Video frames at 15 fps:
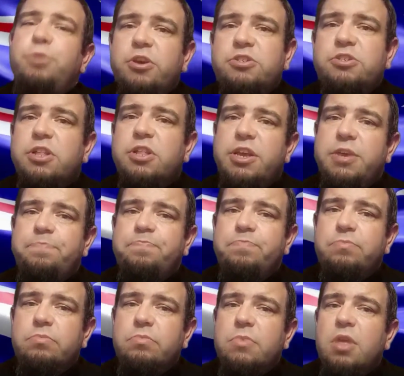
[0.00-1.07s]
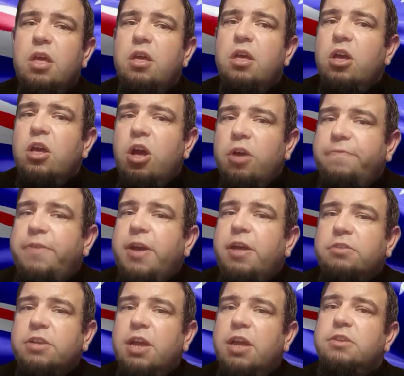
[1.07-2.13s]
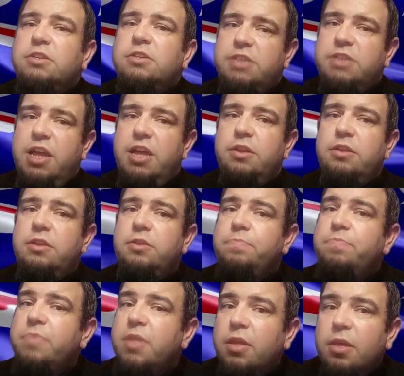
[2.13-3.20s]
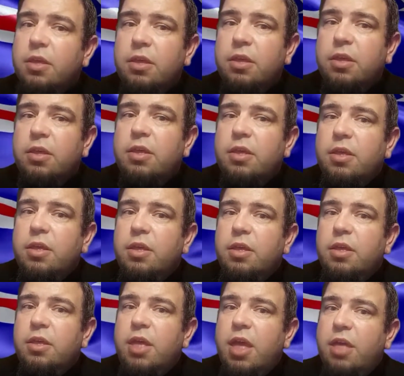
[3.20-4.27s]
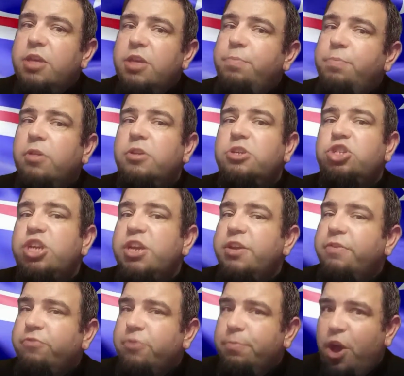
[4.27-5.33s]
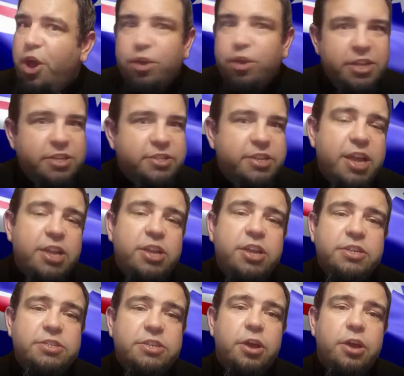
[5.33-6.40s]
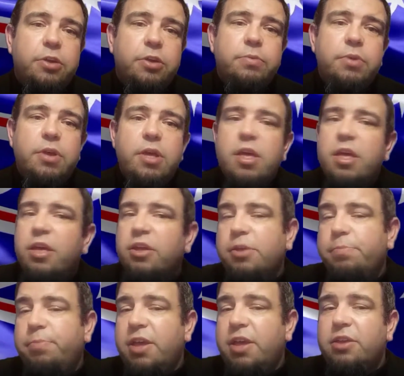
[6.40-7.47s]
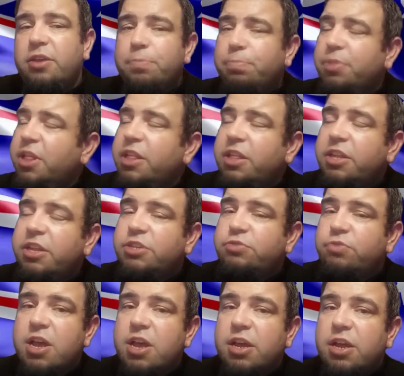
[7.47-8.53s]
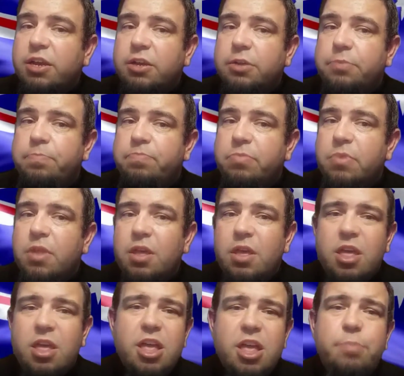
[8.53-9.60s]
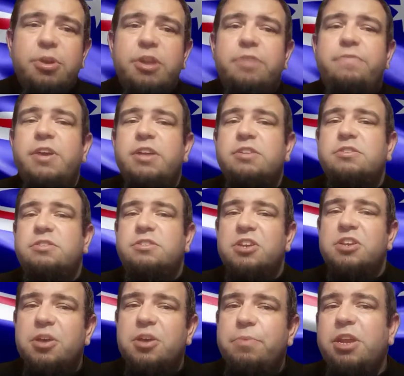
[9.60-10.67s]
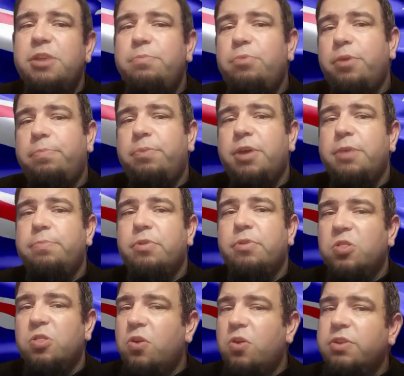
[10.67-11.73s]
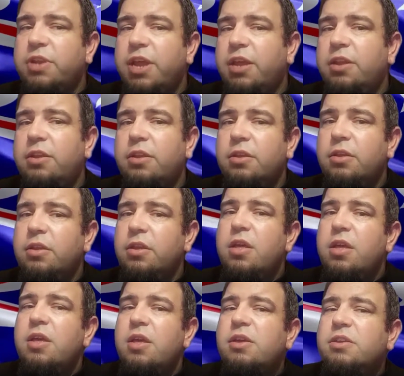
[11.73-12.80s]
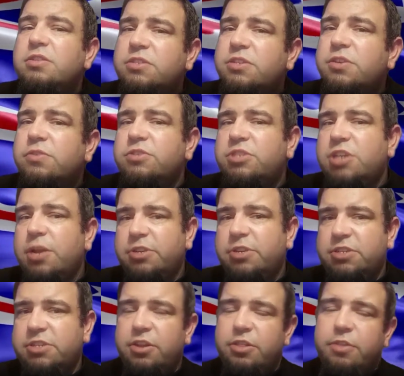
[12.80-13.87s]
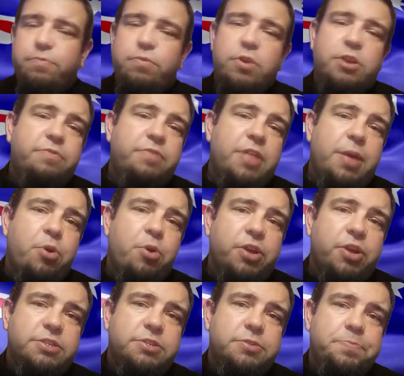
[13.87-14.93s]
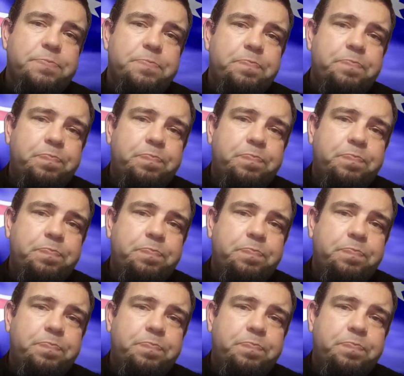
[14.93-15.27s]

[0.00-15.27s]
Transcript: Personally, I fail to understand how the apology from only 10 years ago can be completely disregarded, but events committed by people long dead still seem to sit at the front of their minds.